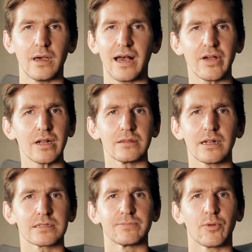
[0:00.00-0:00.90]
I've got a
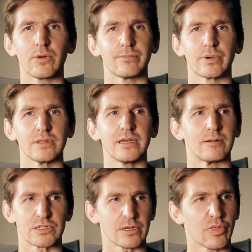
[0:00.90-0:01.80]
lot of support in
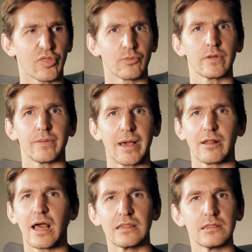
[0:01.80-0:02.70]
Berlin, which I'm thrilled
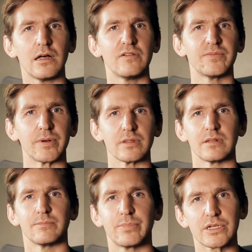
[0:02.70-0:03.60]
about. I love
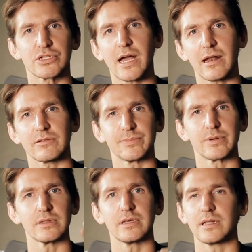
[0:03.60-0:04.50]
Berlin. Big shout out to
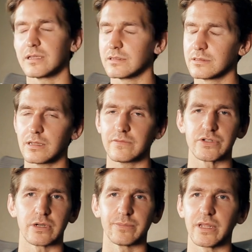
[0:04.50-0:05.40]
Berlin. I love
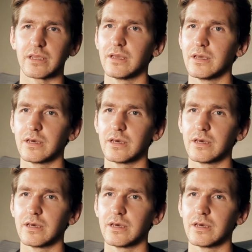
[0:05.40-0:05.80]
Germany.